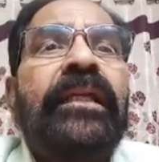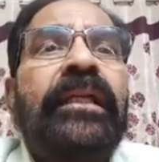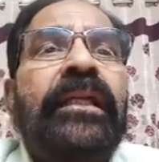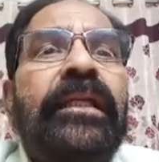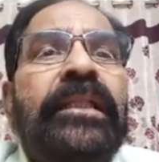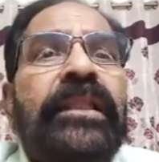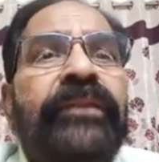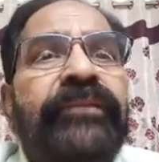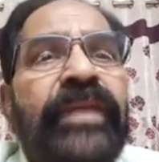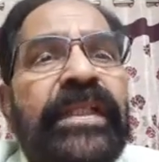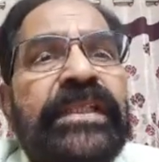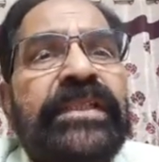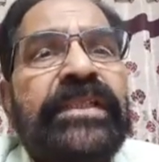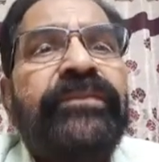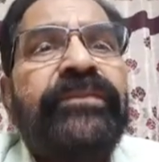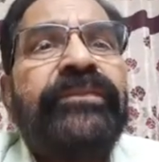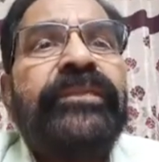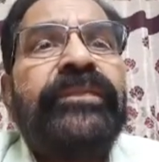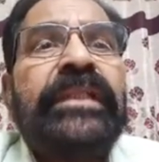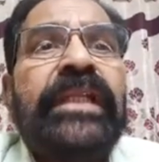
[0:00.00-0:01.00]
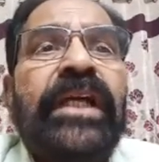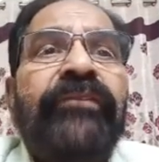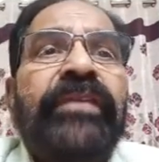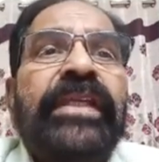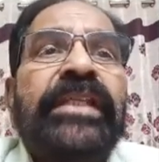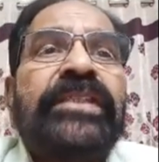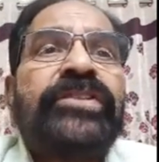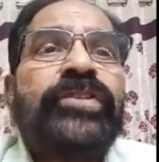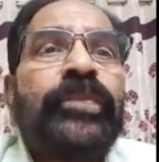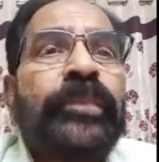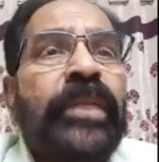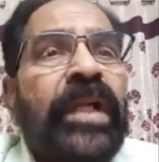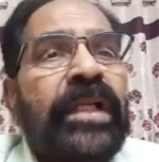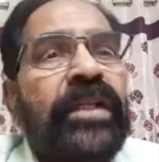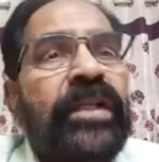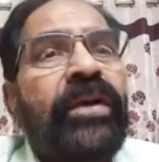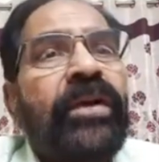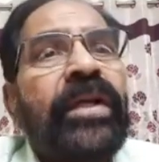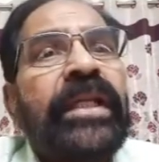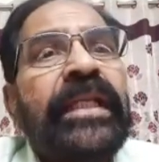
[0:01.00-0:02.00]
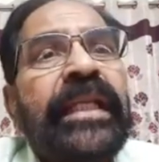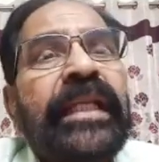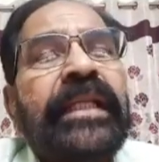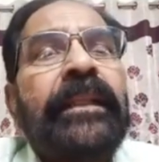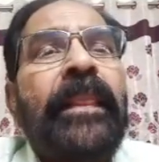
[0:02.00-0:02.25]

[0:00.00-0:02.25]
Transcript: the first nerve is supratrochlear,